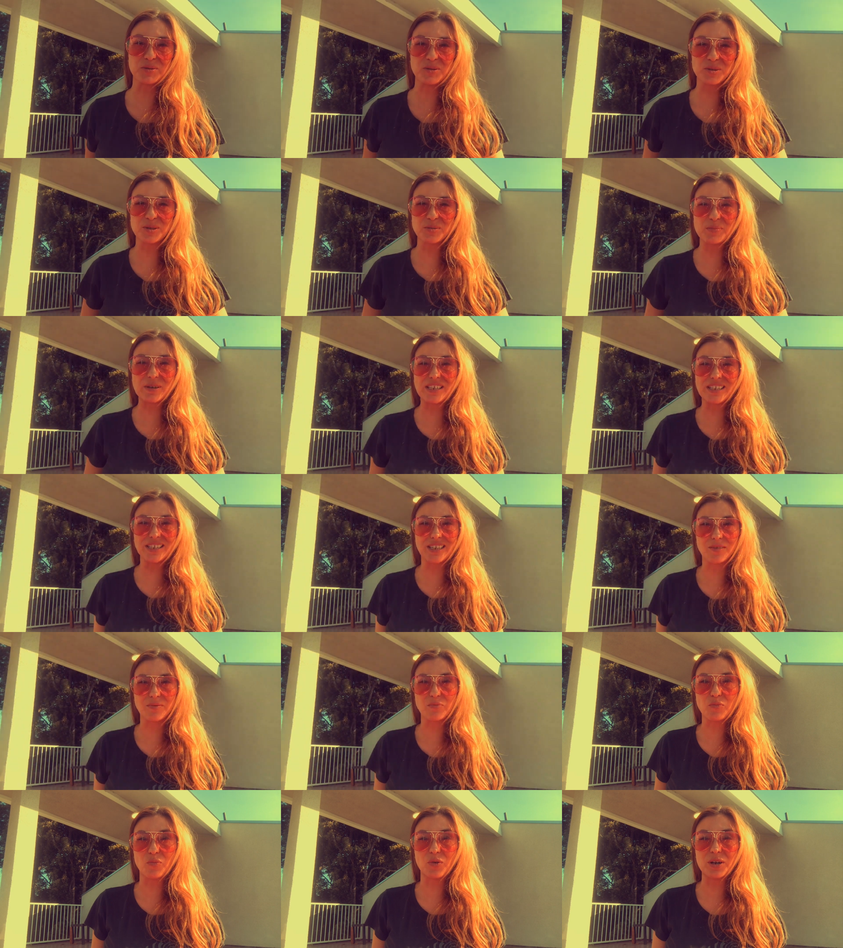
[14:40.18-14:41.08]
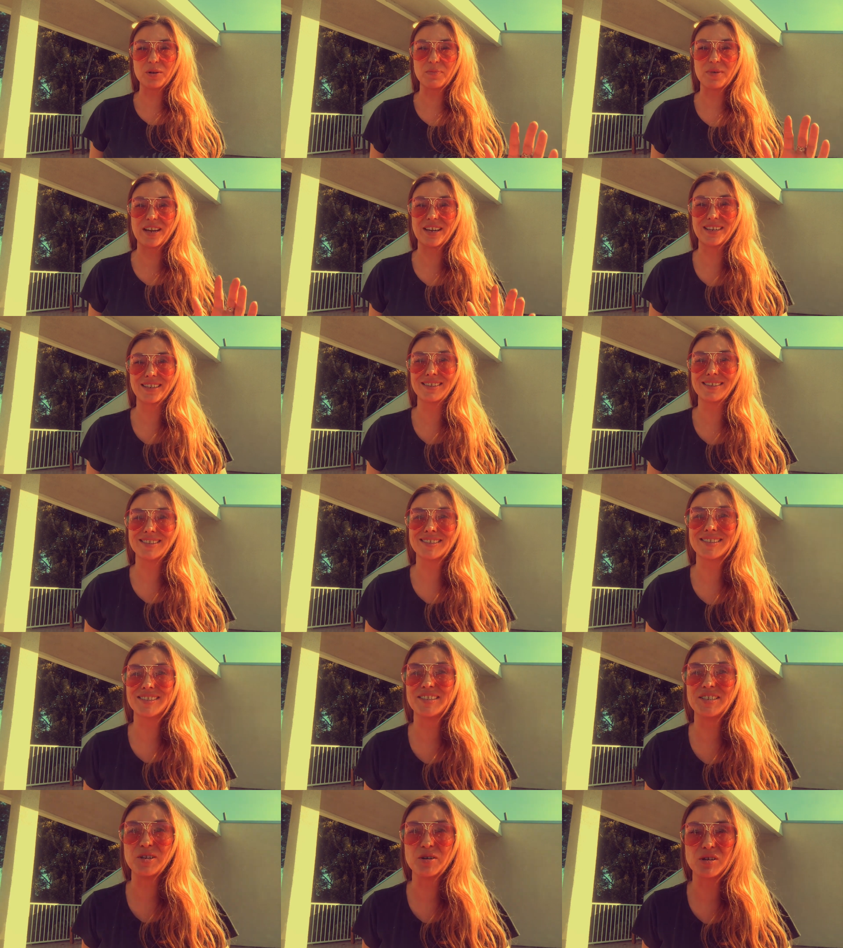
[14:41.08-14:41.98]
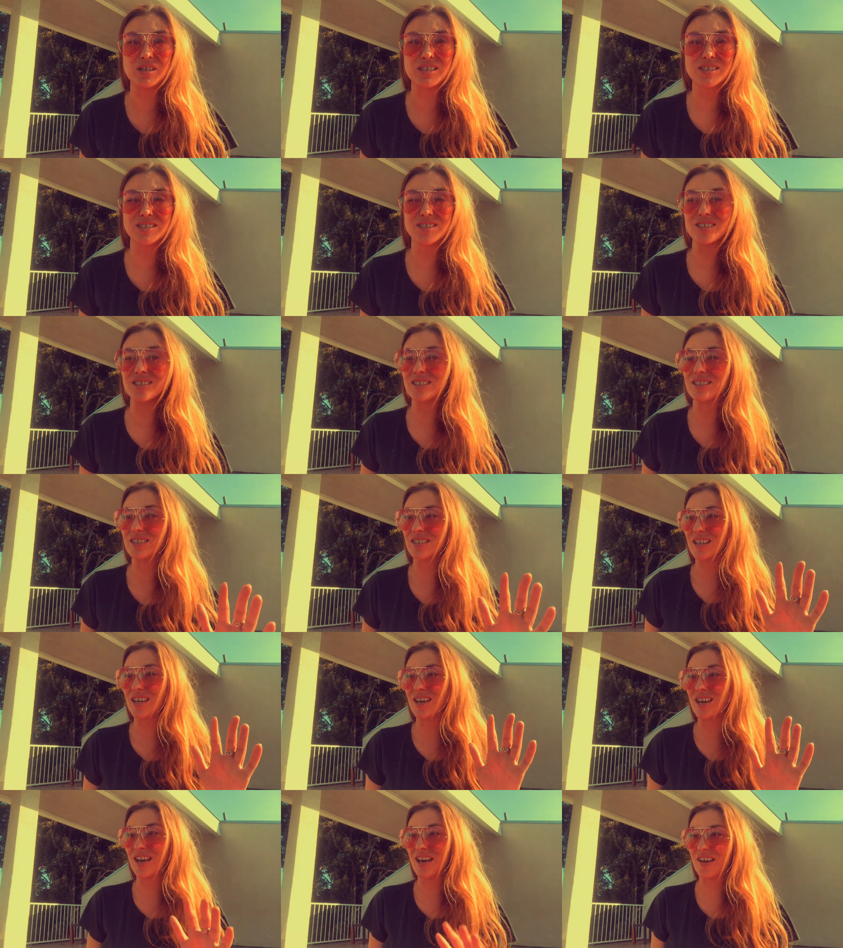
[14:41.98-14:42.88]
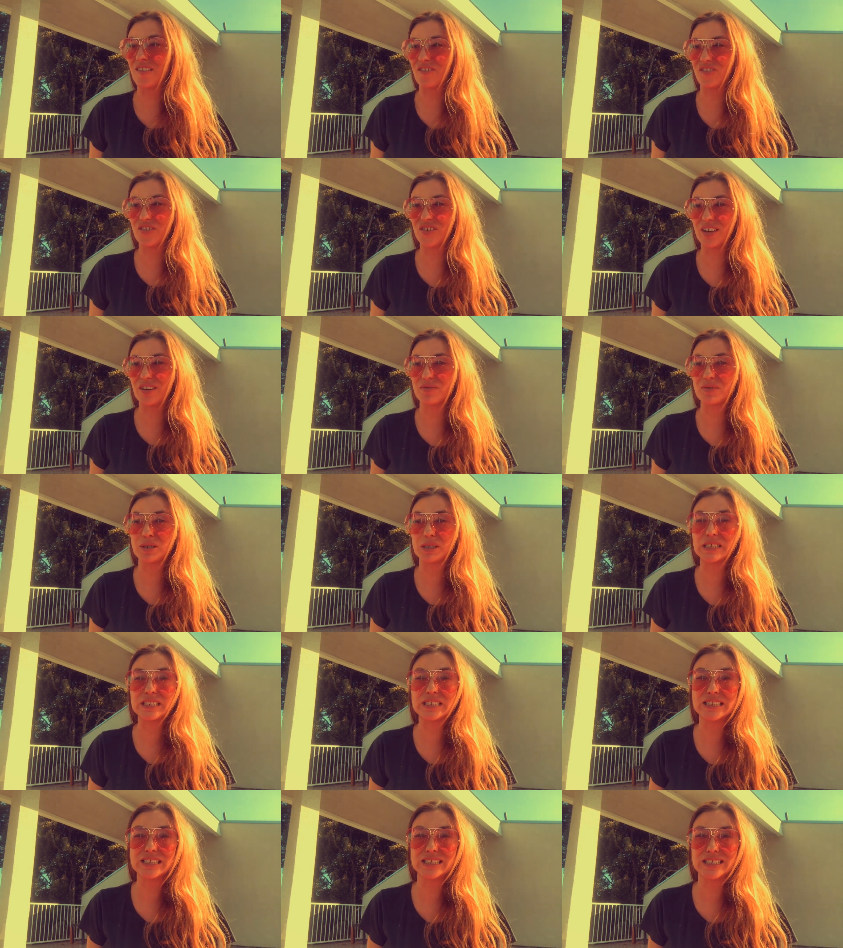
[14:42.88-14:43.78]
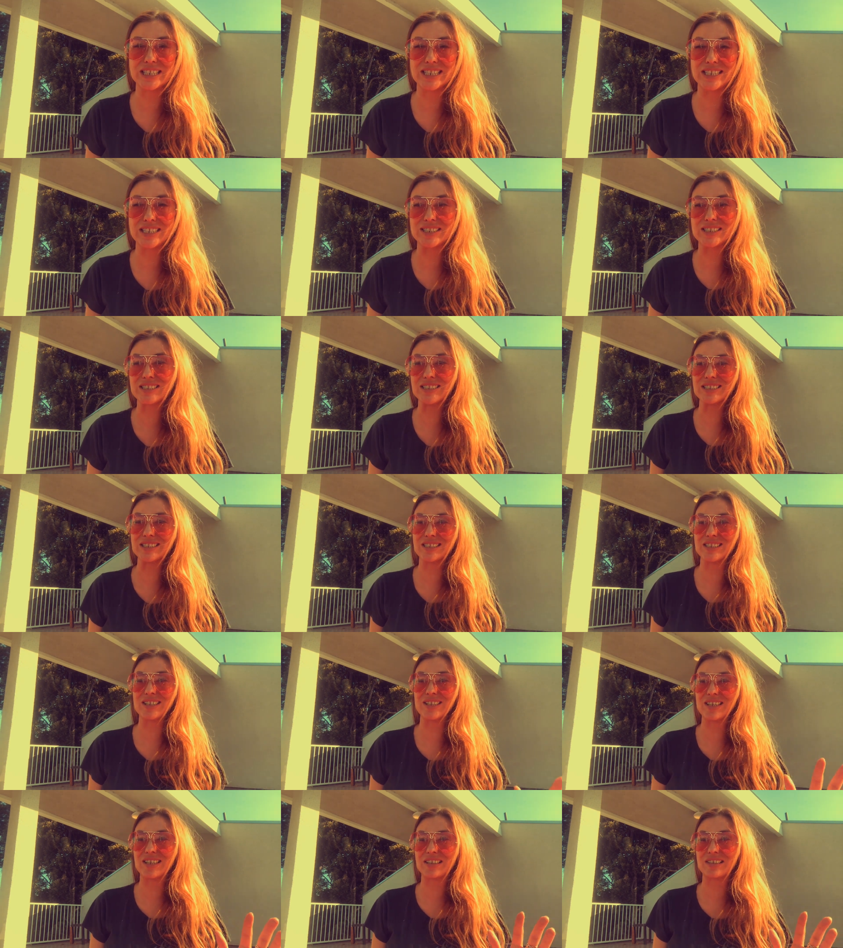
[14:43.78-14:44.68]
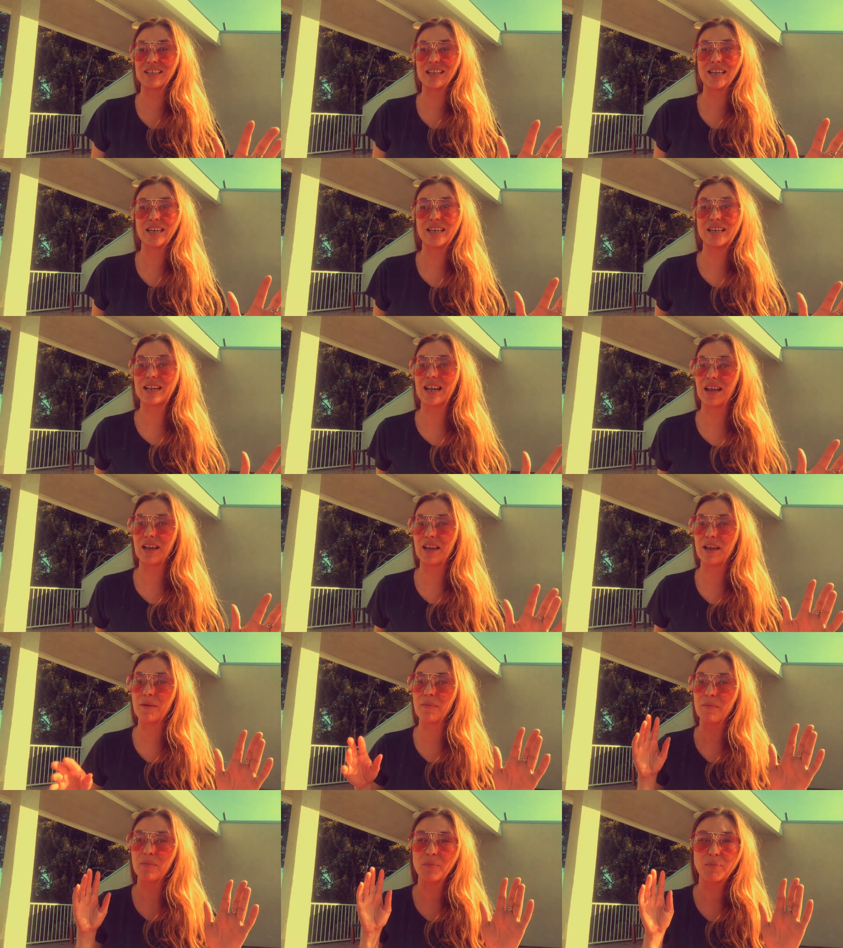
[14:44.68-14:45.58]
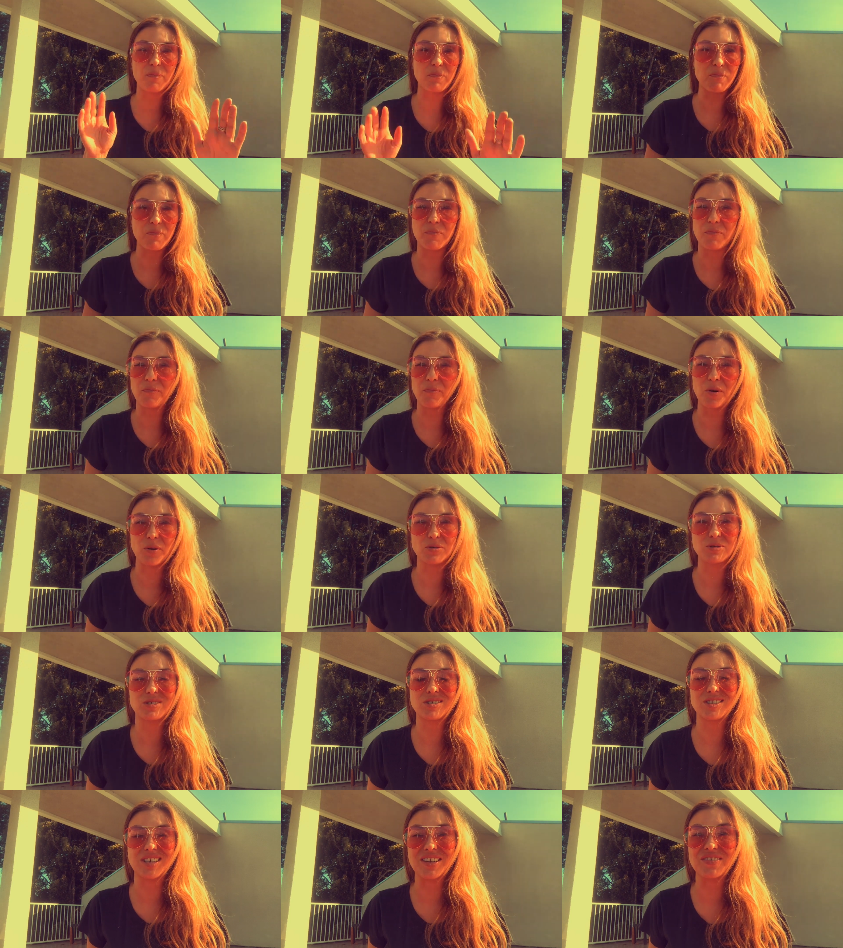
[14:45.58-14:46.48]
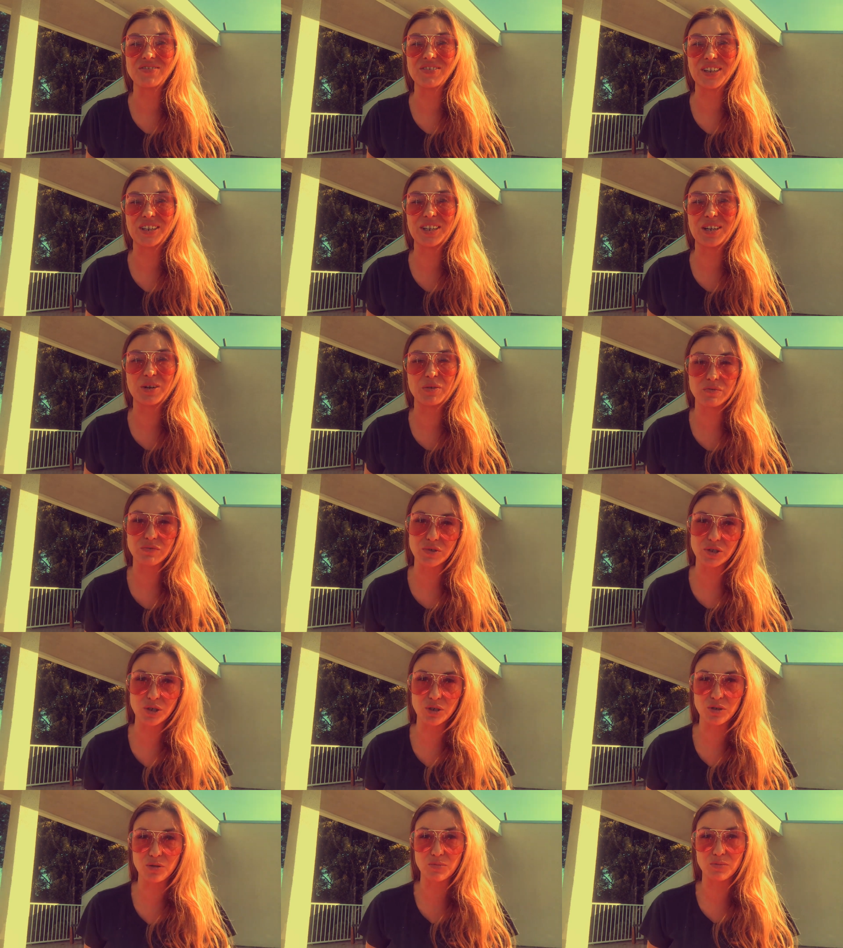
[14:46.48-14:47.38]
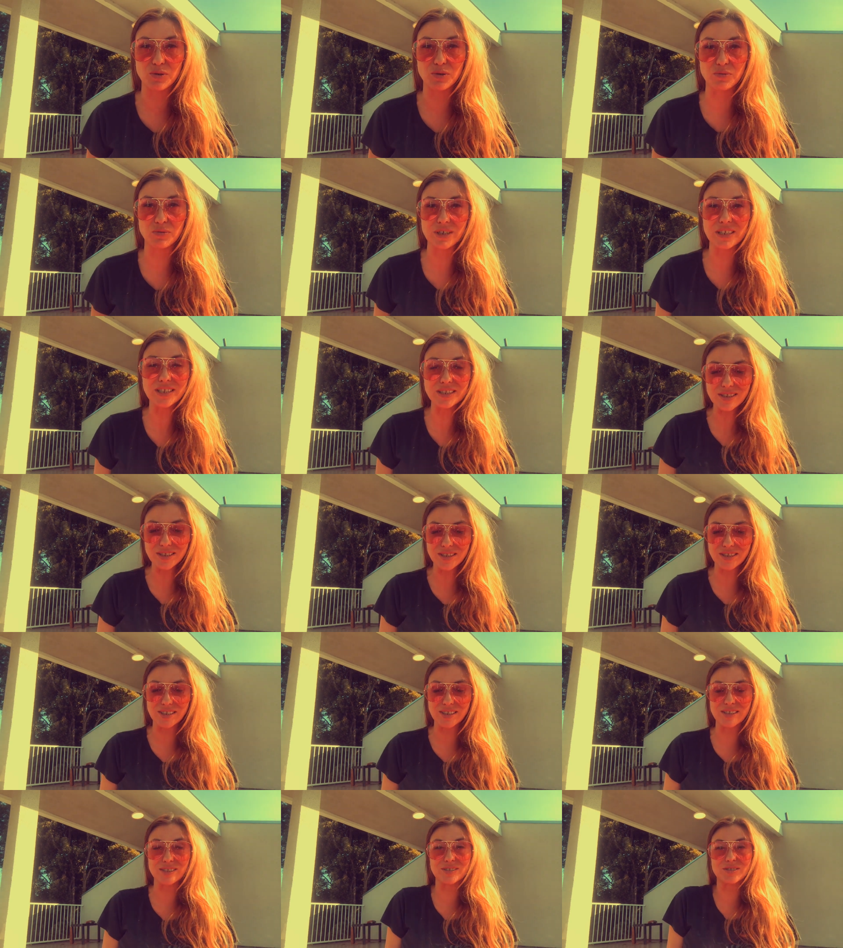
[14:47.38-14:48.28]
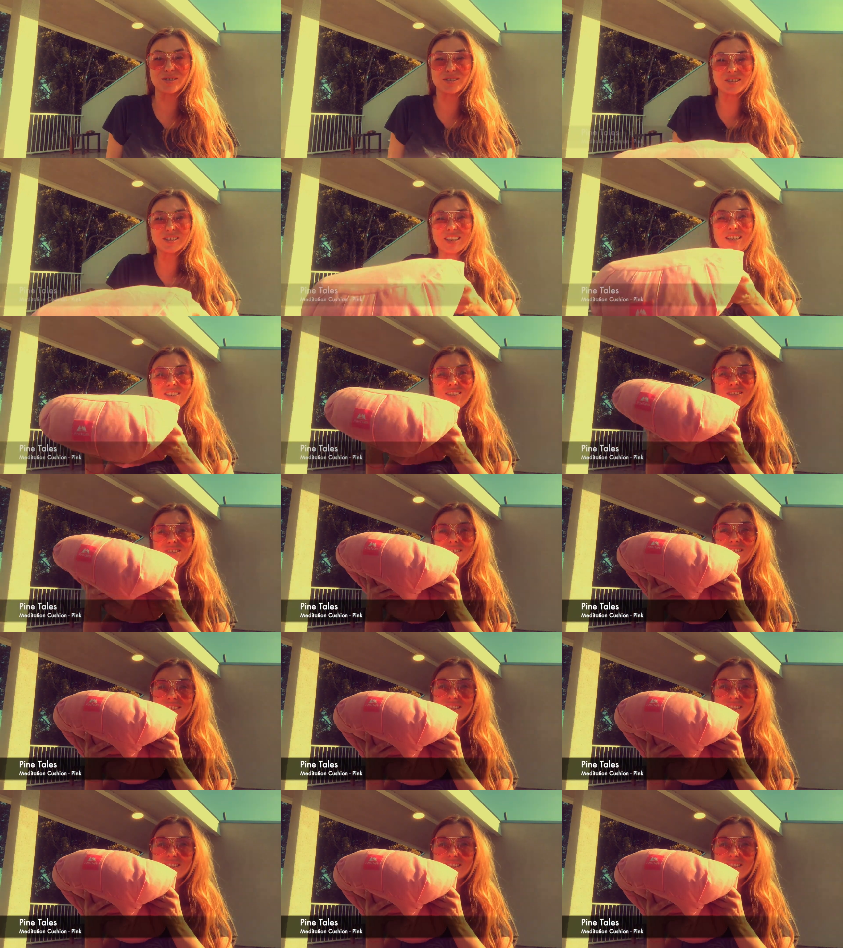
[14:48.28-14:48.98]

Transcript: speaking of, one of my newest favorite things that I am both safe and comfortable with is this